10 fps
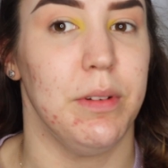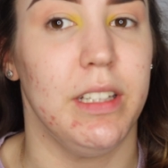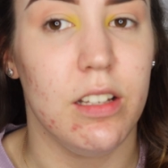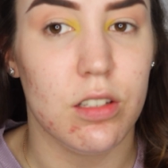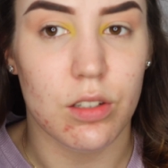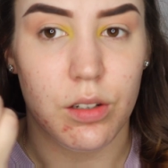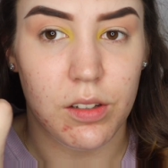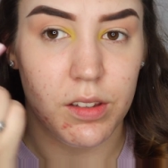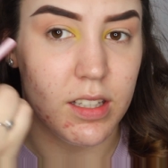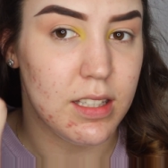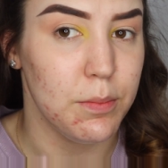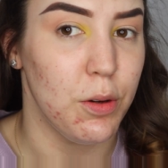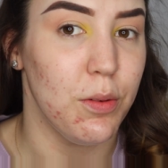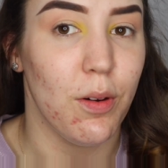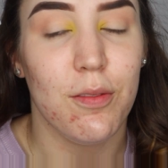we need to do the
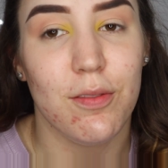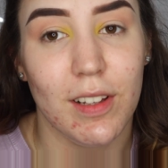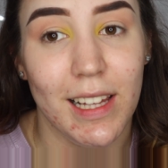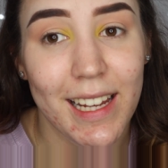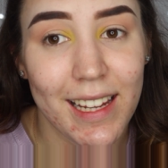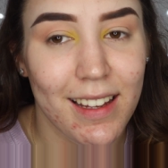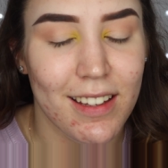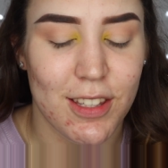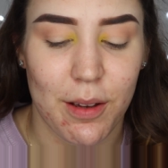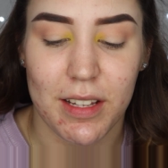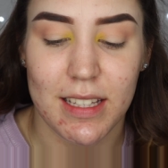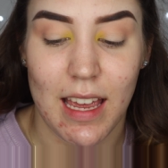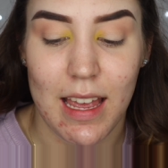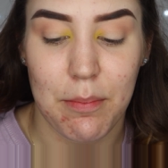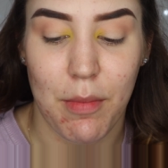small flick. So I'm going to
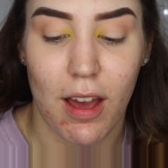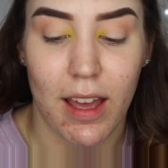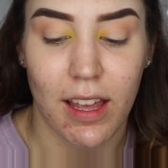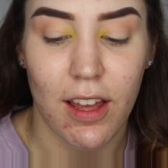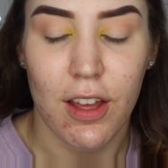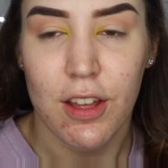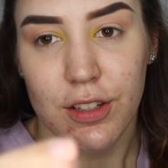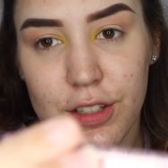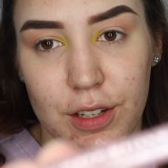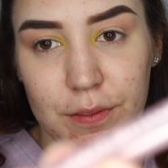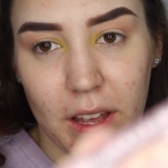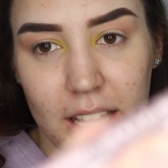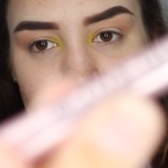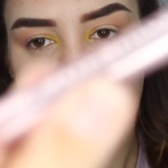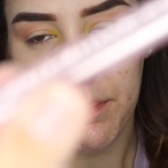take my Too
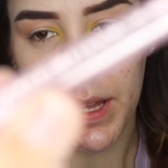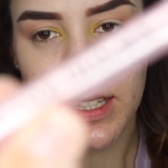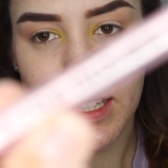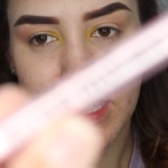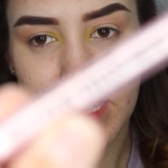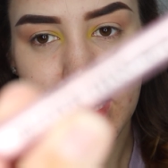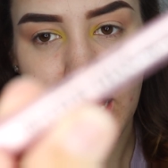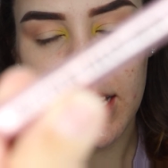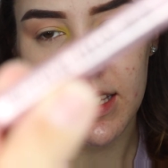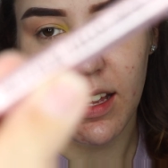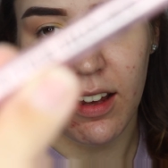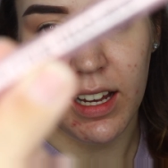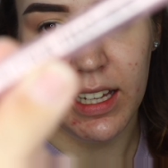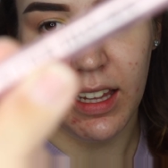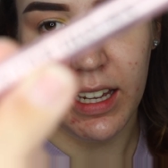Faced Better Than Sex
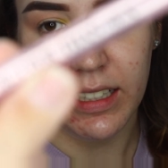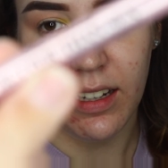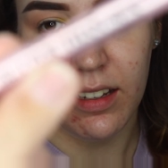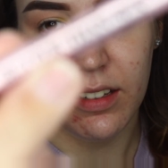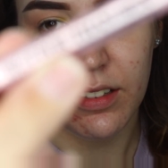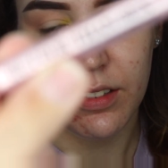eyeliner